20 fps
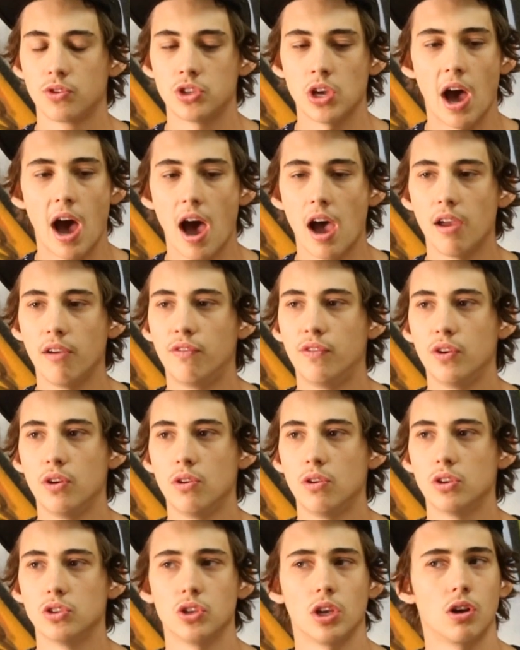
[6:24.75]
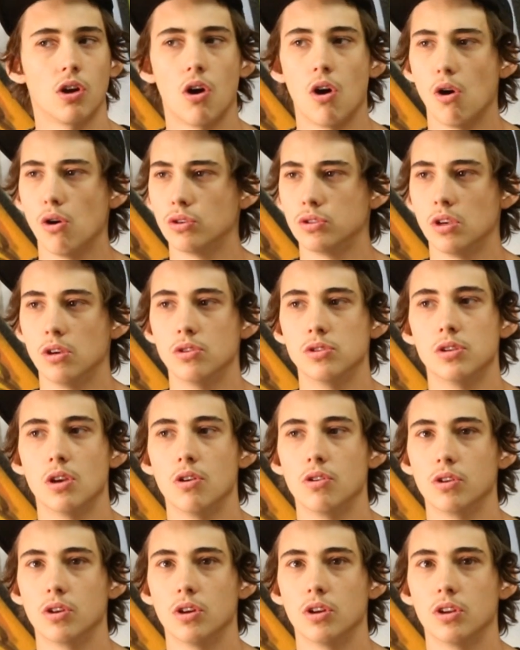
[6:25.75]
Thai food is like also
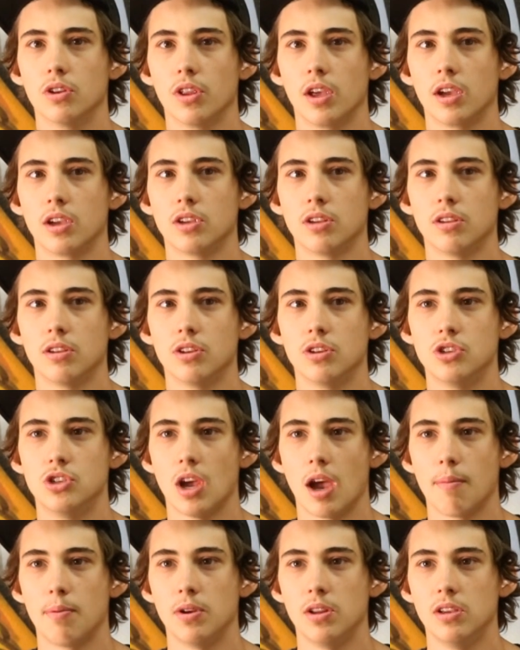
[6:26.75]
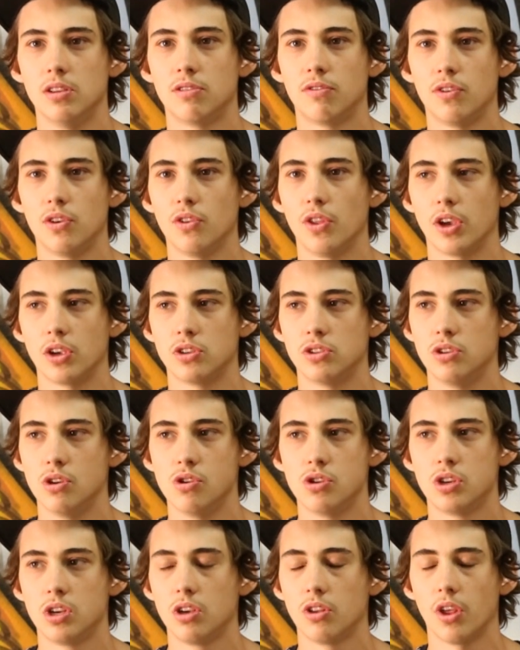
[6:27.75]
so good, and like Japanese food like
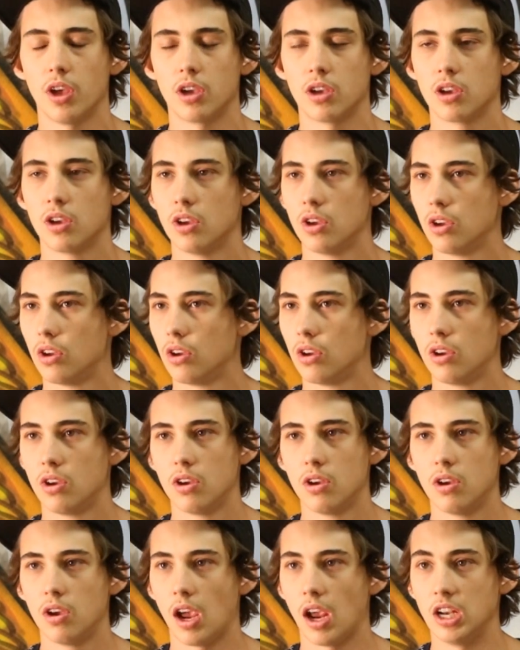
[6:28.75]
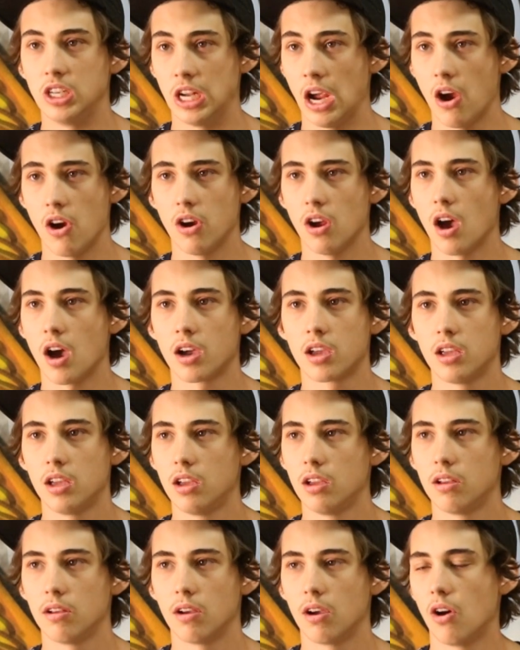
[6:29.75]
sushi, like and
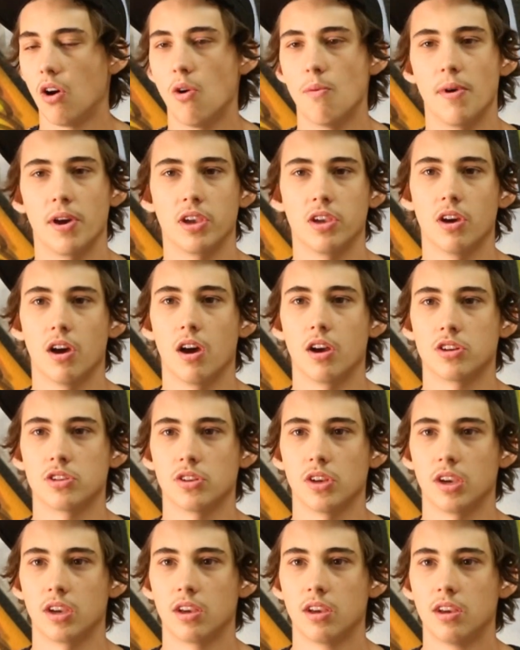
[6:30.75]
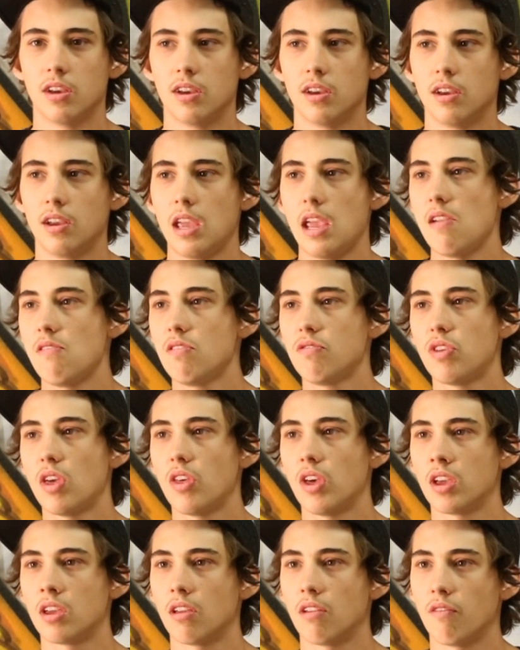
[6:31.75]
teriyaki. Oh my gosh, like. Even if they
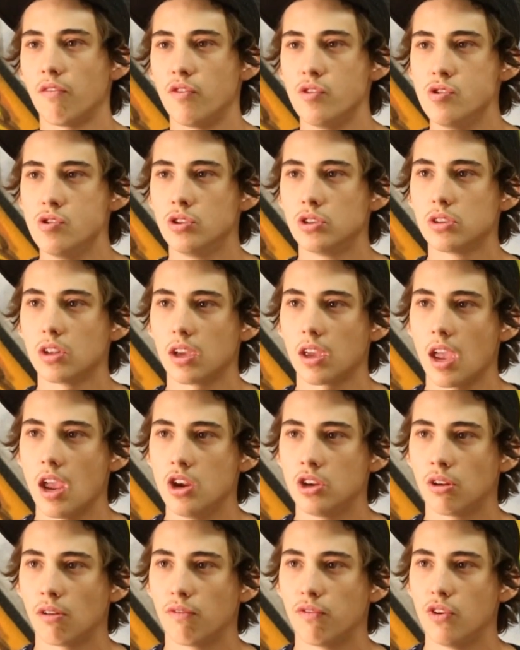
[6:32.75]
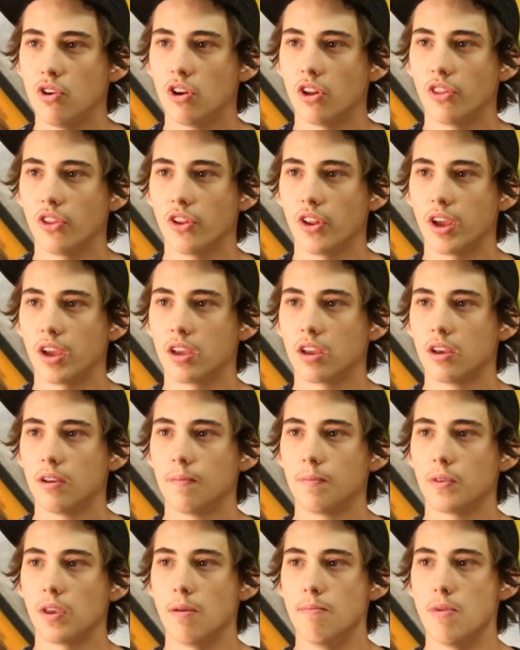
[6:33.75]
like fuse like Asian food on the like
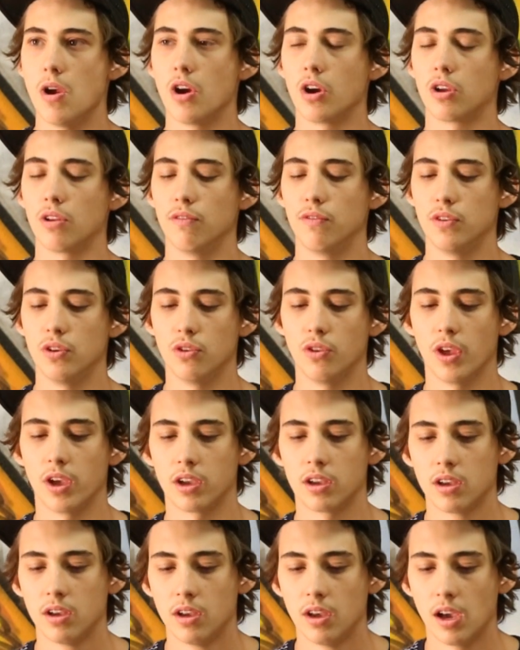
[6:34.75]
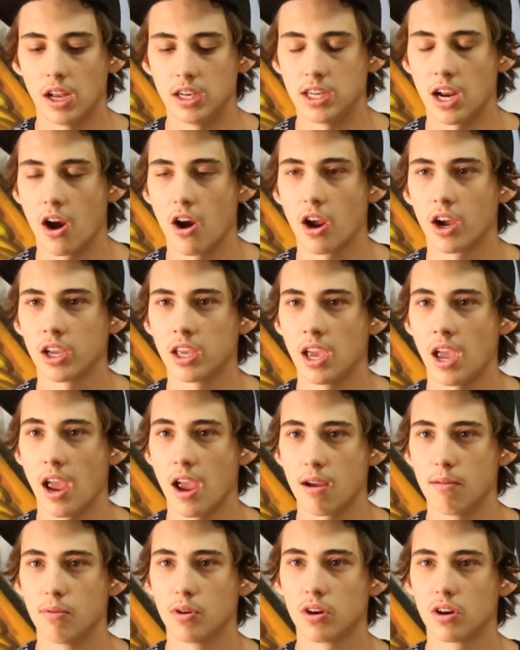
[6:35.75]
American food, like a teriyaki
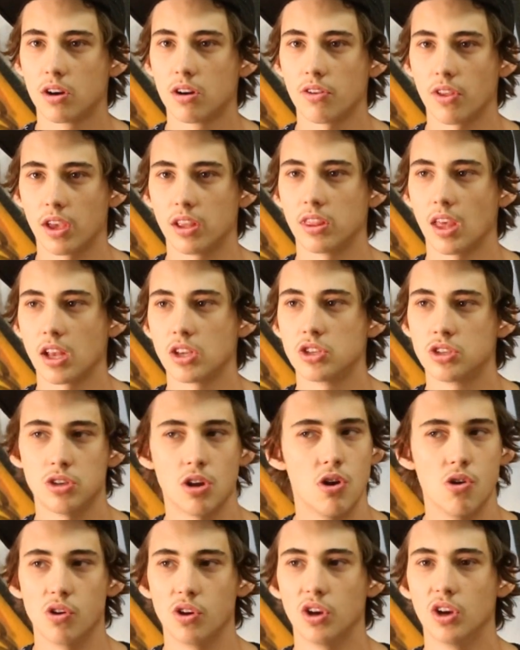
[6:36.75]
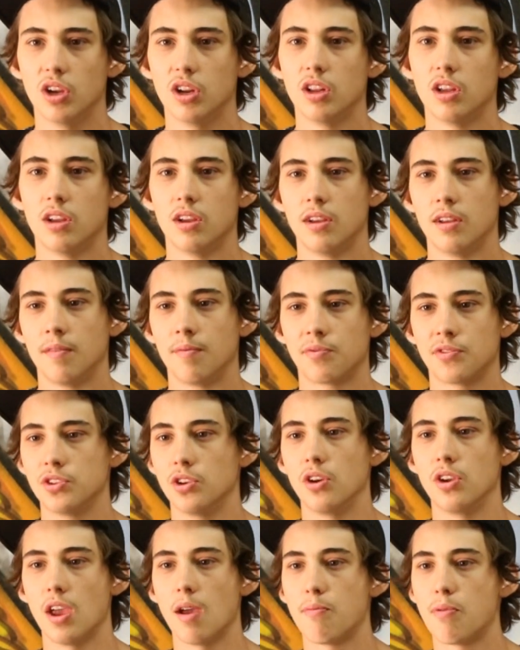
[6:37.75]
hamburger, like that's so good.
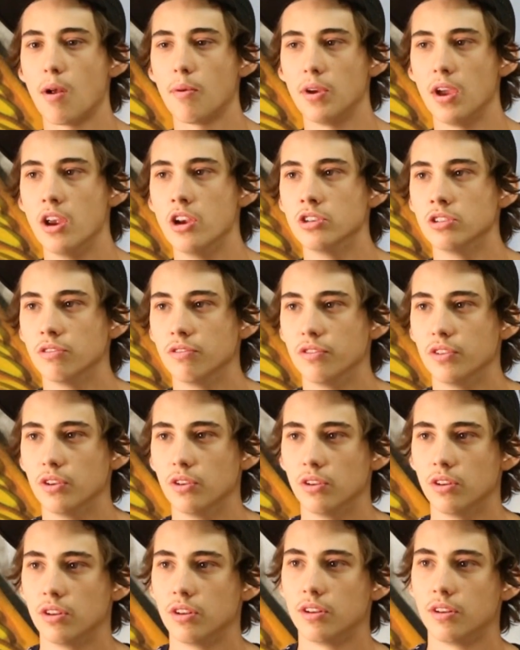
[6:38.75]
So yeah, probably Asian food.